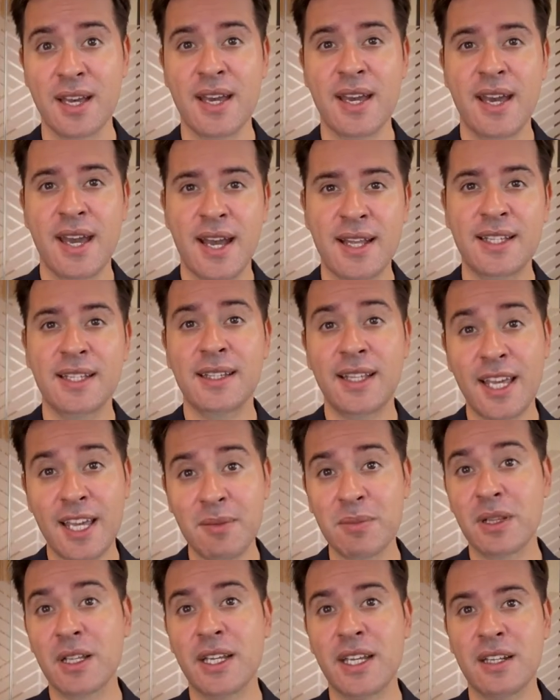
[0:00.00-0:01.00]
and
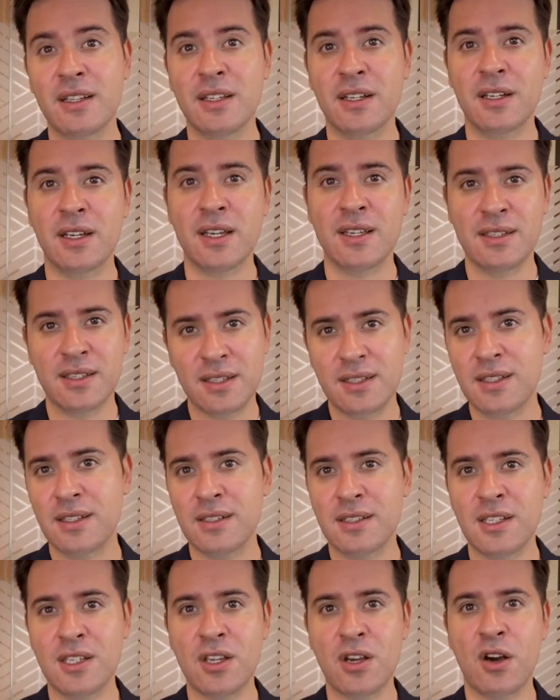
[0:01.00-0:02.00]
enabling the
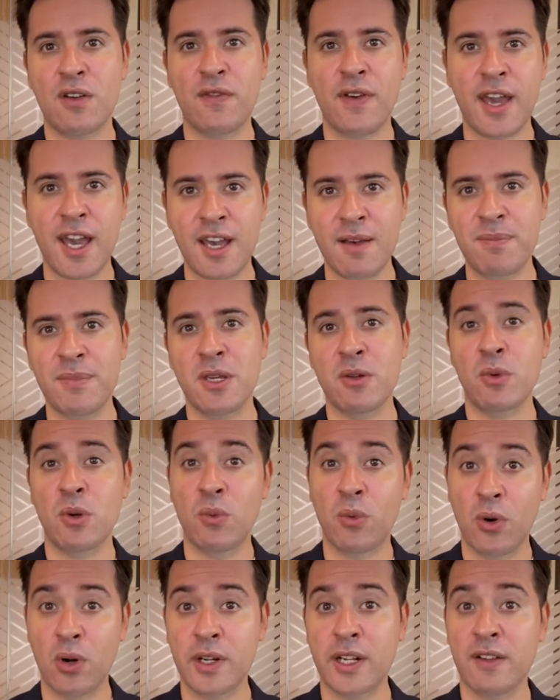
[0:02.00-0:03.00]
existence of happy,
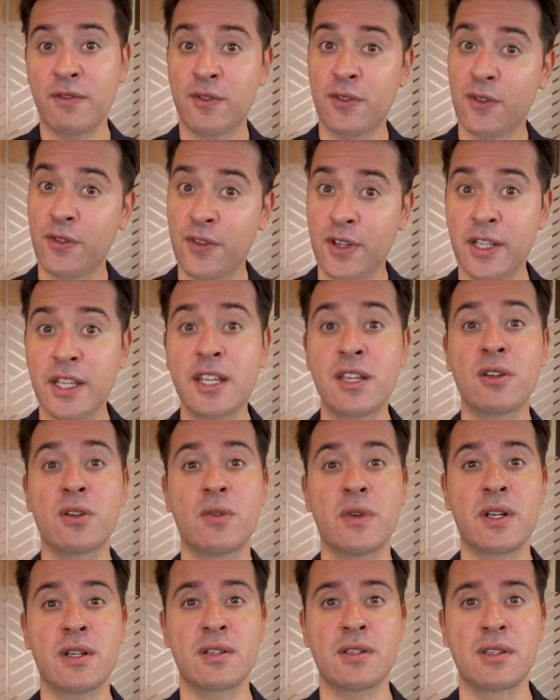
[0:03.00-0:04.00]
rewarding, and fulfilling
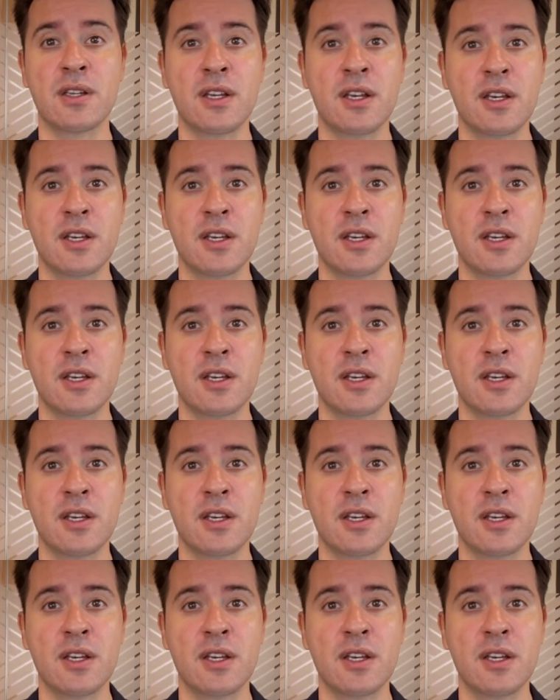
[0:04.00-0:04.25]
careers.